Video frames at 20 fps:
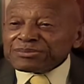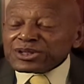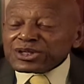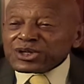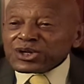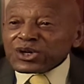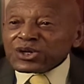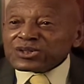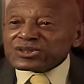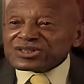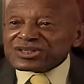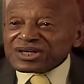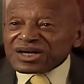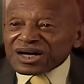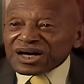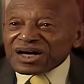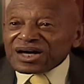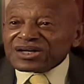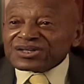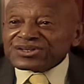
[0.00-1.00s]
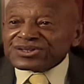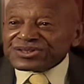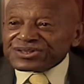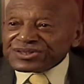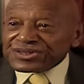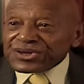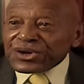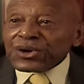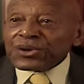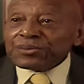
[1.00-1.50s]
We are
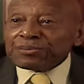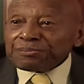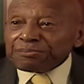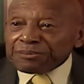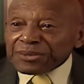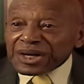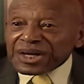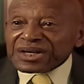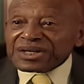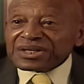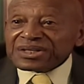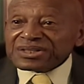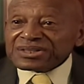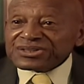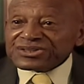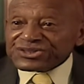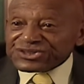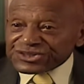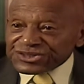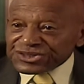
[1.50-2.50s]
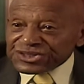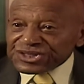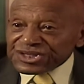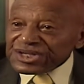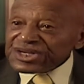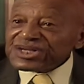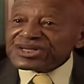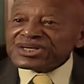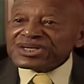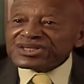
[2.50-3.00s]
African, and we happen to be
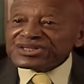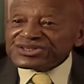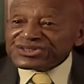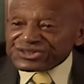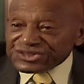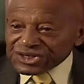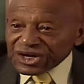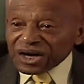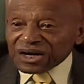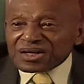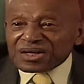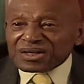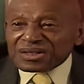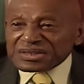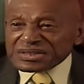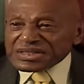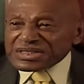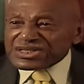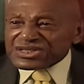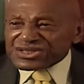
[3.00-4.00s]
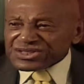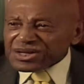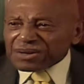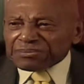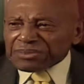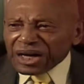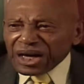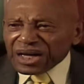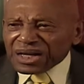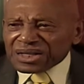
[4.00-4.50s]
in America. We're
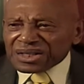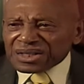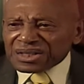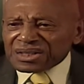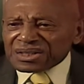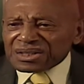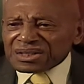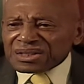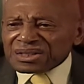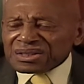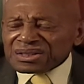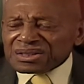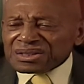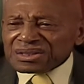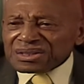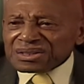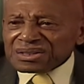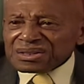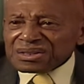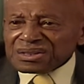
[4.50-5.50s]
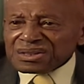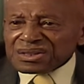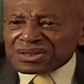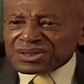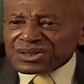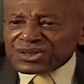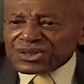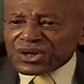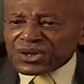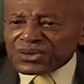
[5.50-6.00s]
not
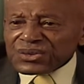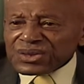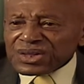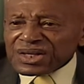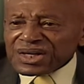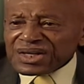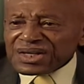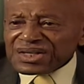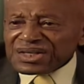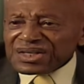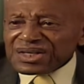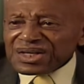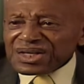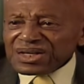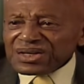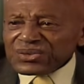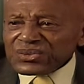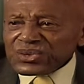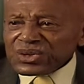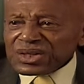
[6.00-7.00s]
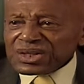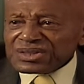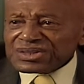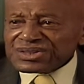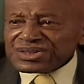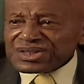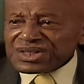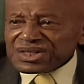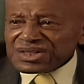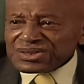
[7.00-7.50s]
American. We are people who
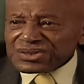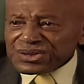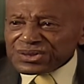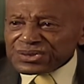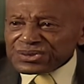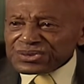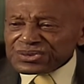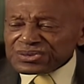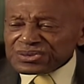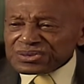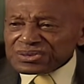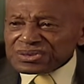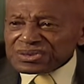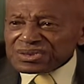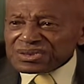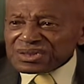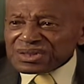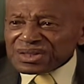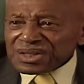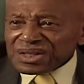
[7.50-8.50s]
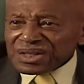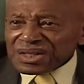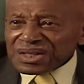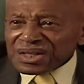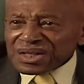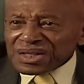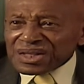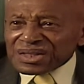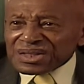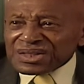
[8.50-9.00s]
formerly were Africans who were
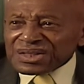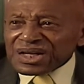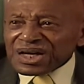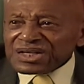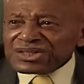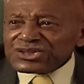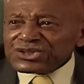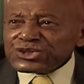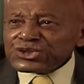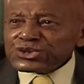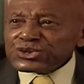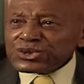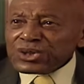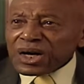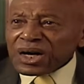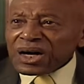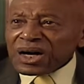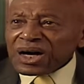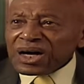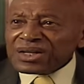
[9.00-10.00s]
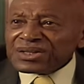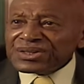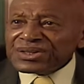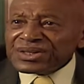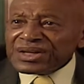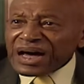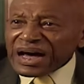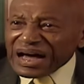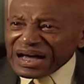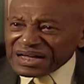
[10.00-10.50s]
kidnapped and brought to
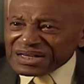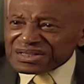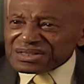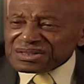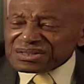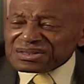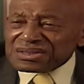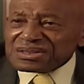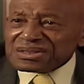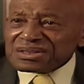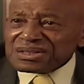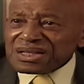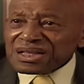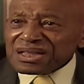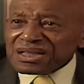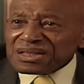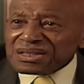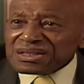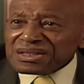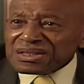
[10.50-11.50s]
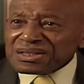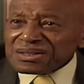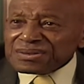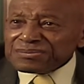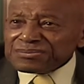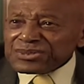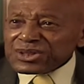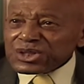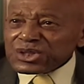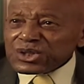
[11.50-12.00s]
America. Our
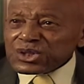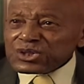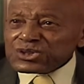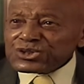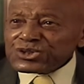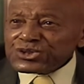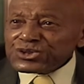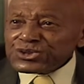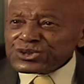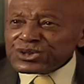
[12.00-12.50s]
forefathers weren't the